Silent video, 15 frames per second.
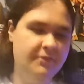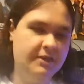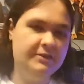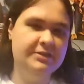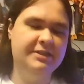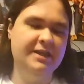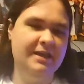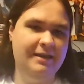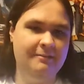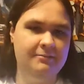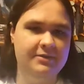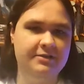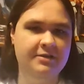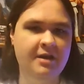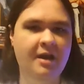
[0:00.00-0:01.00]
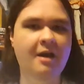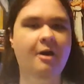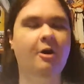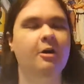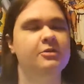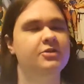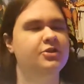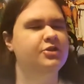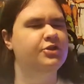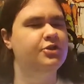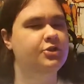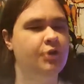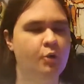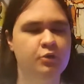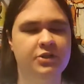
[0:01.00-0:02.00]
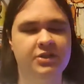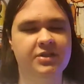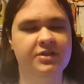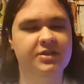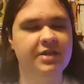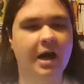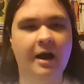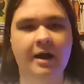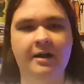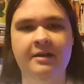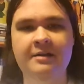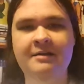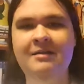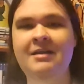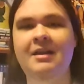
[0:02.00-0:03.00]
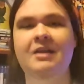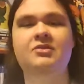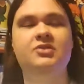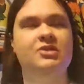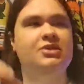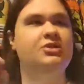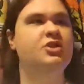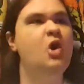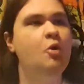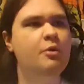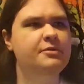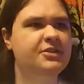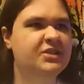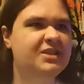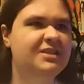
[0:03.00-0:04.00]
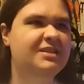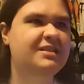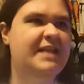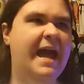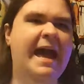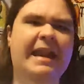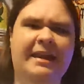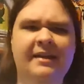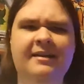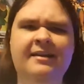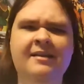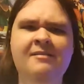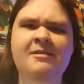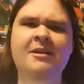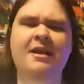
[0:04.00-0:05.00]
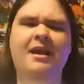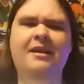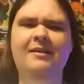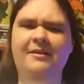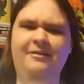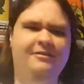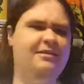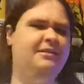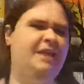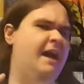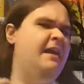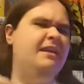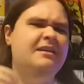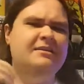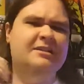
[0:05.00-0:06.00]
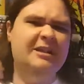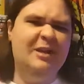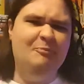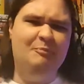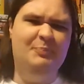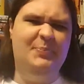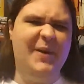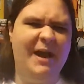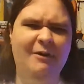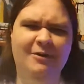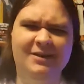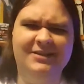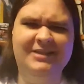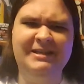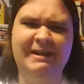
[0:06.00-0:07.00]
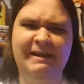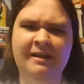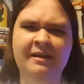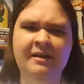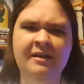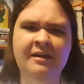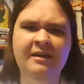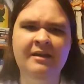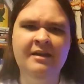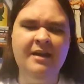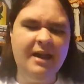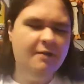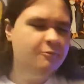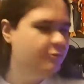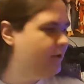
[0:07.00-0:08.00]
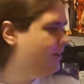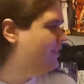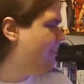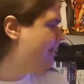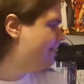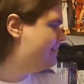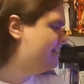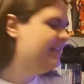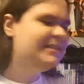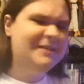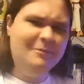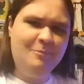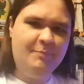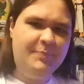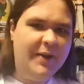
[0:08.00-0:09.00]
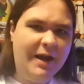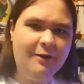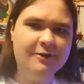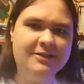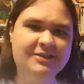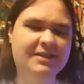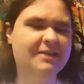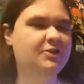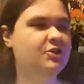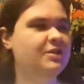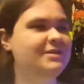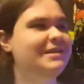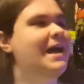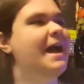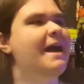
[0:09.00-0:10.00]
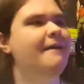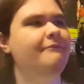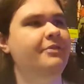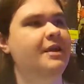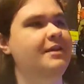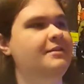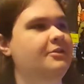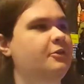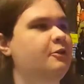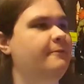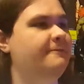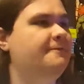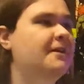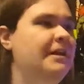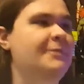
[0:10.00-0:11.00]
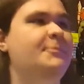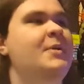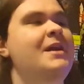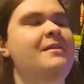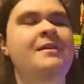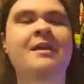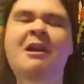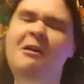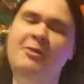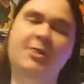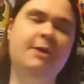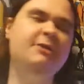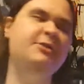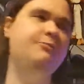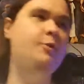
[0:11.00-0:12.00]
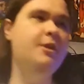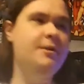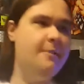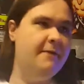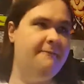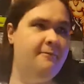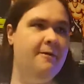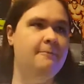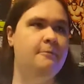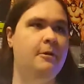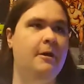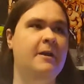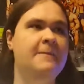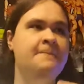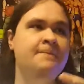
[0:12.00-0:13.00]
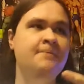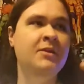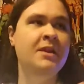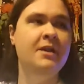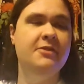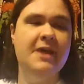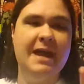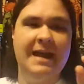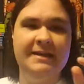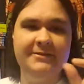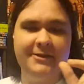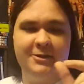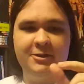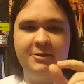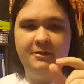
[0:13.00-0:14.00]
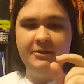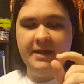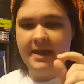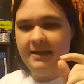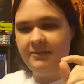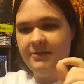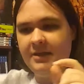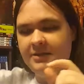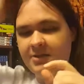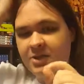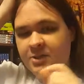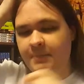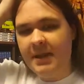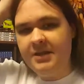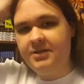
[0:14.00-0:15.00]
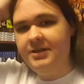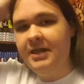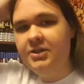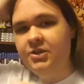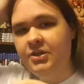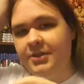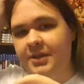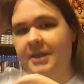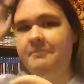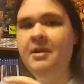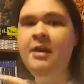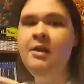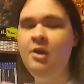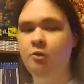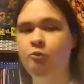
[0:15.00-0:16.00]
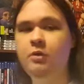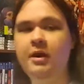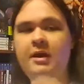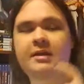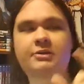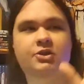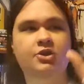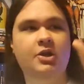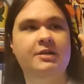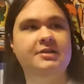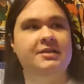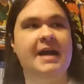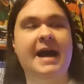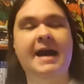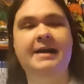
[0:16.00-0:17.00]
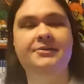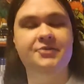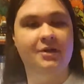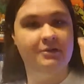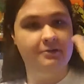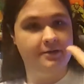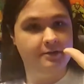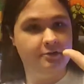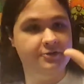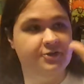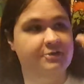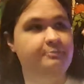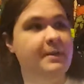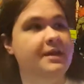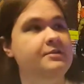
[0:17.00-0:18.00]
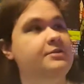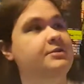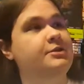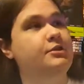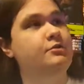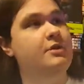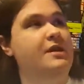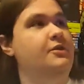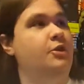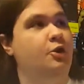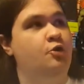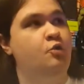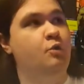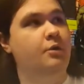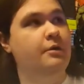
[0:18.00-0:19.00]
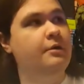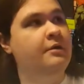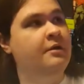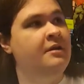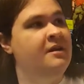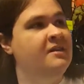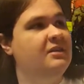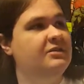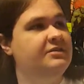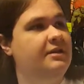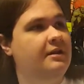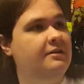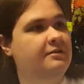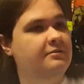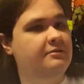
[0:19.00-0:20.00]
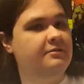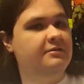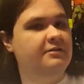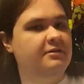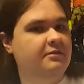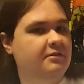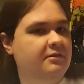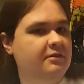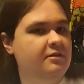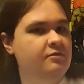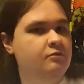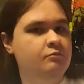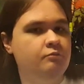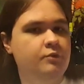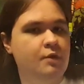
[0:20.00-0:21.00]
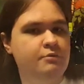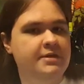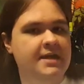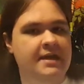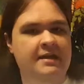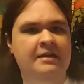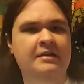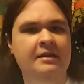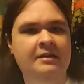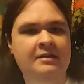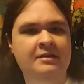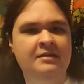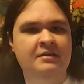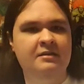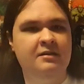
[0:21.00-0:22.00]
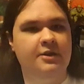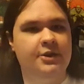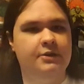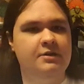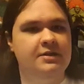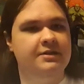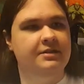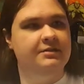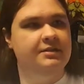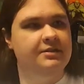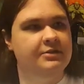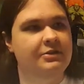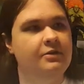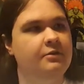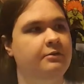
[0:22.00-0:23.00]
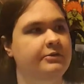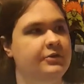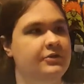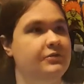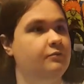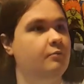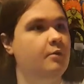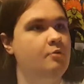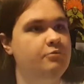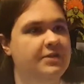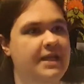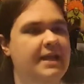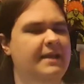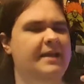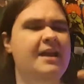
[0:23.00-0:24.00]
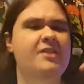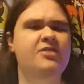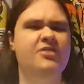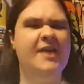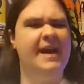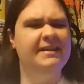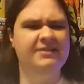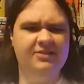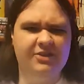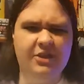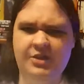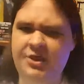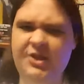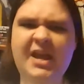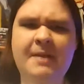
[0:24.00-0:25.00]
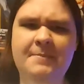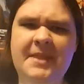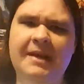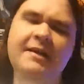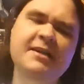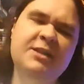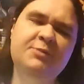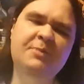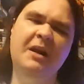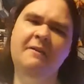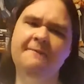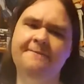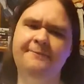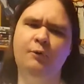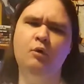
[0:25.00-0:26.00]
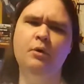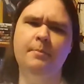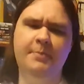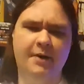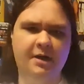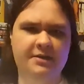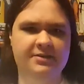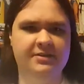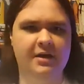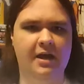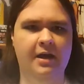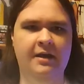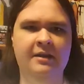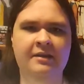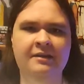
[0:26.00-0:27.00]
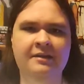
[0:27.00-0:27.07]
these themes are so stock and so static that it's embarrassing. It really is. It's embarrassing just to have like a little fucking pic. There's one that my friend bought that has that's a space station theme where it just has a little space dude in the corner that's like rotating in a 360 circle, just rotating. And that's the theme that he spent $4 on.